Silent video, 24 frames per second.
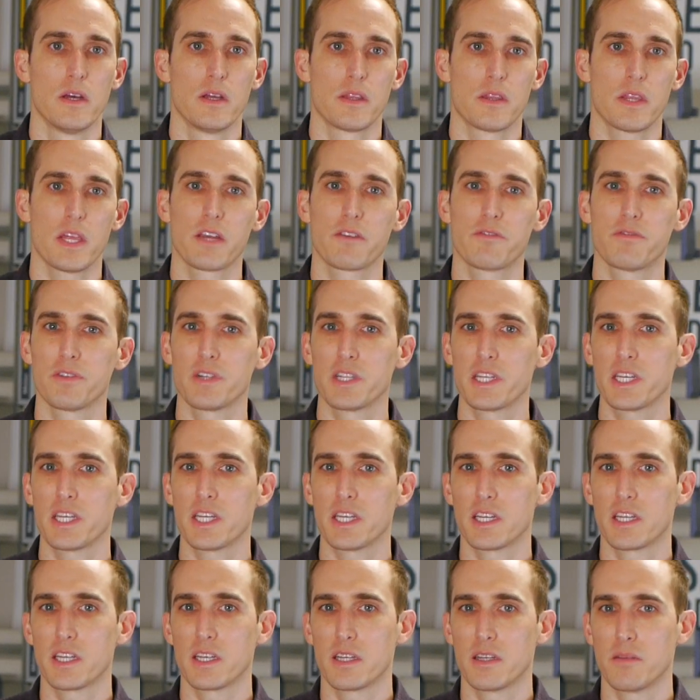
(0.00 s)

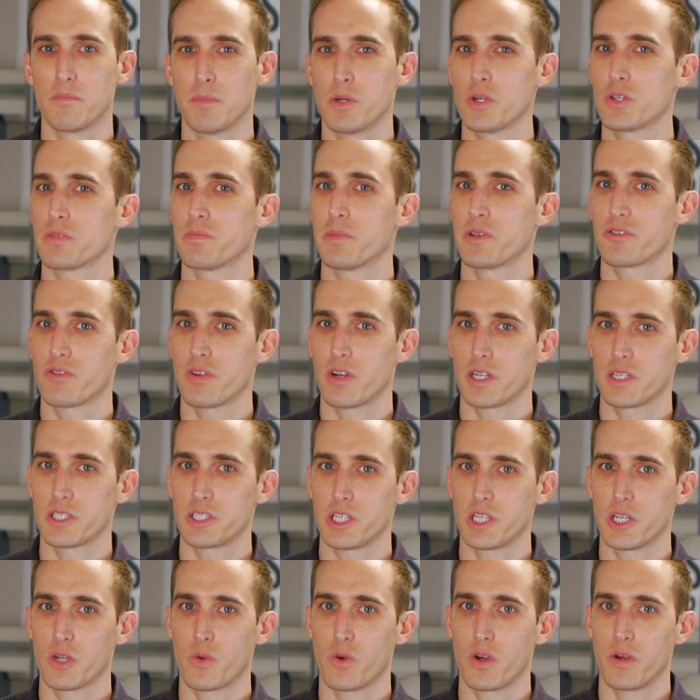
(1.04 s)
Thankfully, most
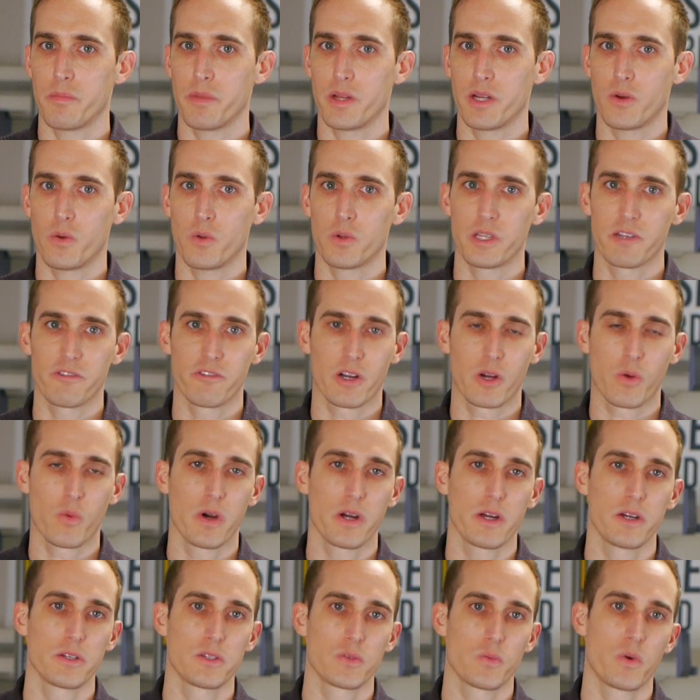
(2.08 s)
metrology equipment only
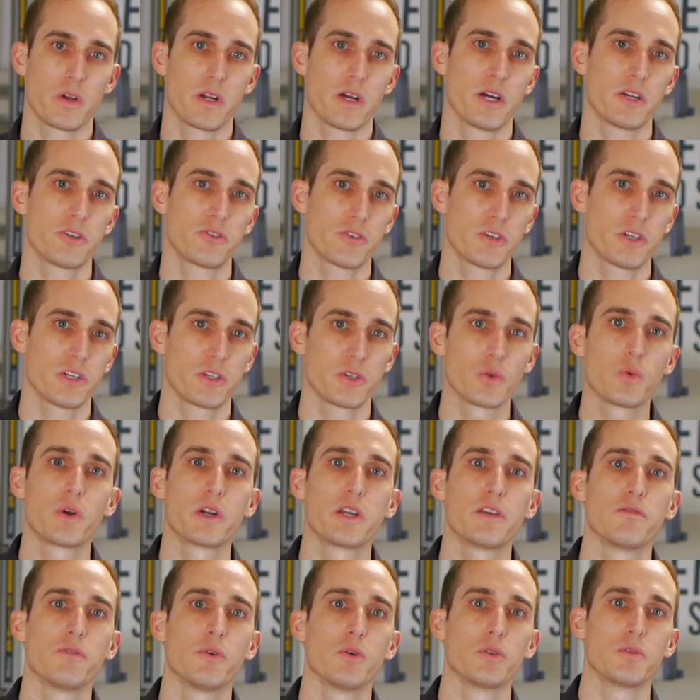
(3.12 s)
requires
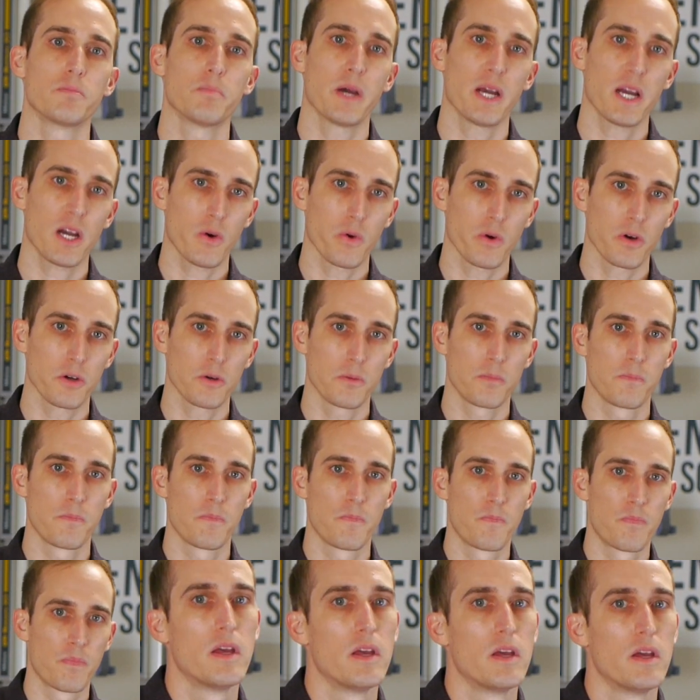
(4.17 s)
120 volt power,
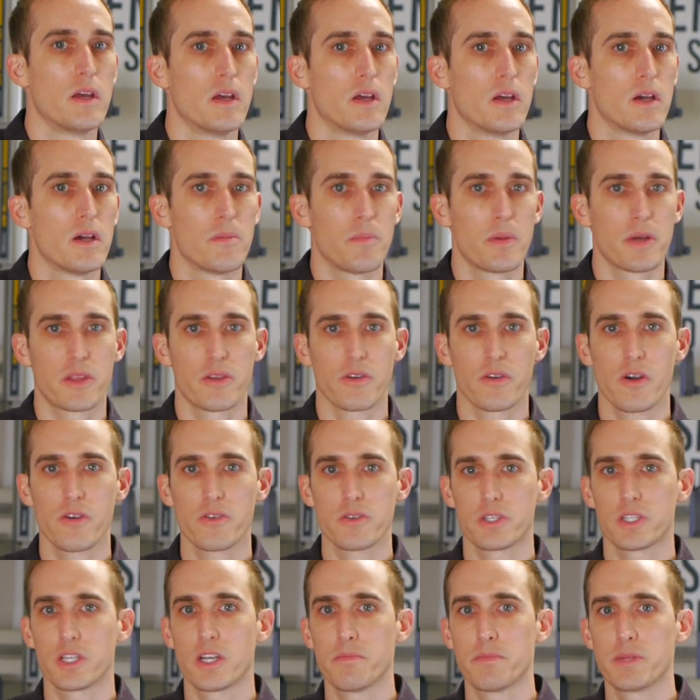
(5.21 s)
but there are
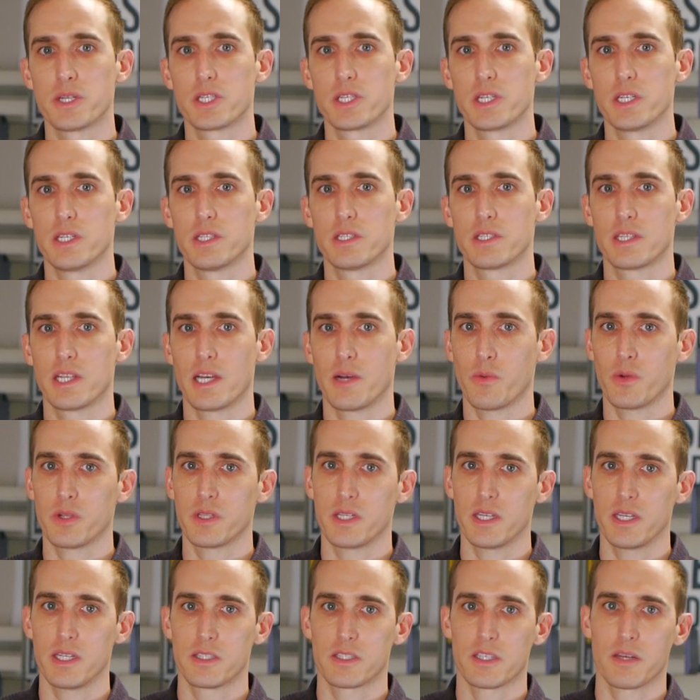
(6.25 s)
some machines that will
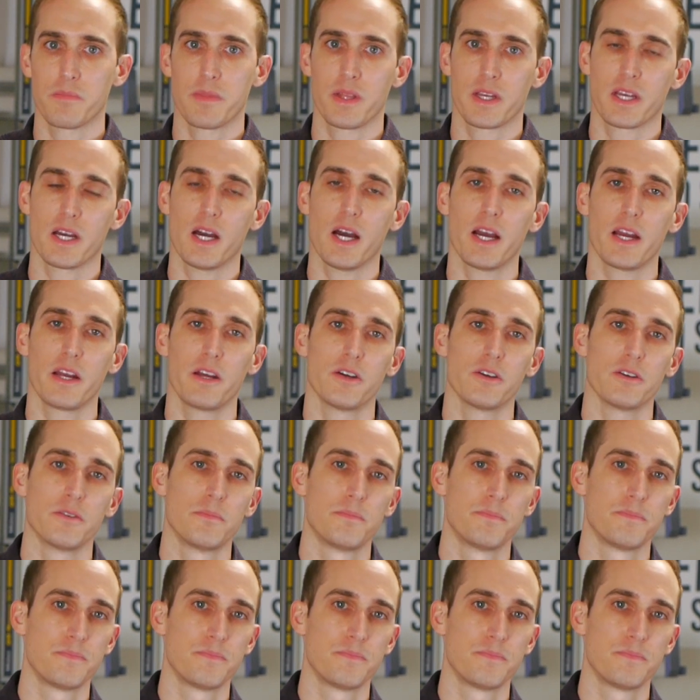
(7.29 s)
need something higher.